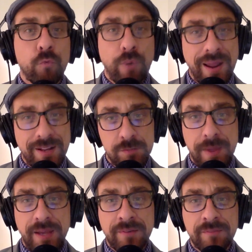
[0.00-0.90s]
ran its
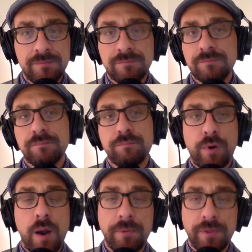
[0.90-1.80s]
maiden,
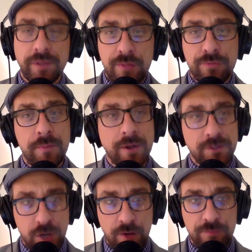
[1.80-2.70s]
promptly got 3
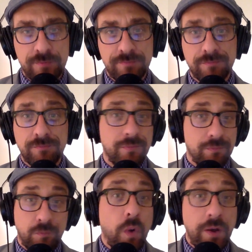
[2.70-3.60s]
months off.
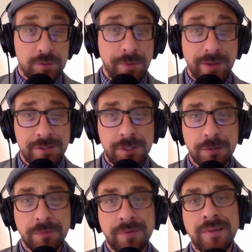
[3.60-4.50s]
Won its maiden
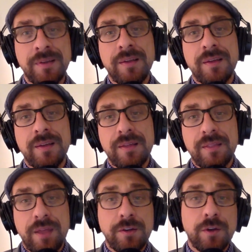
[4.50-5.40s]
too.
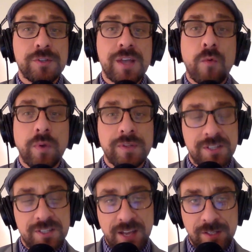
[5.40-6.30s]
Then goes out, wins
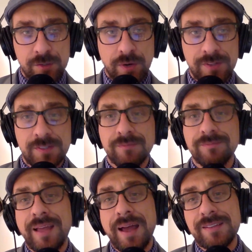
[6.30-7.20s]
a stakes race.
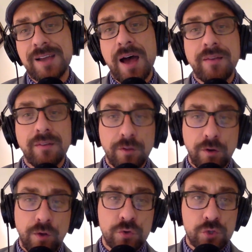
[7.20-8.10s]
Now it's gotten a
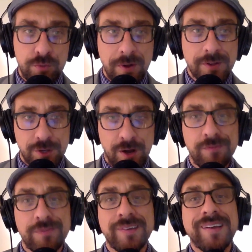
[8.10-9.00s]
little over 2 months
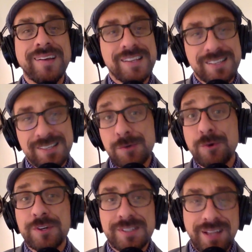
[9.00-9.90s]
off. This is a
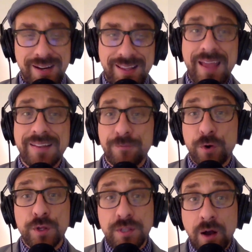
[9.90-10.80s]
horse that, again,
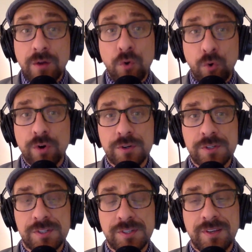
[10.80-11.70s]
for a young horse,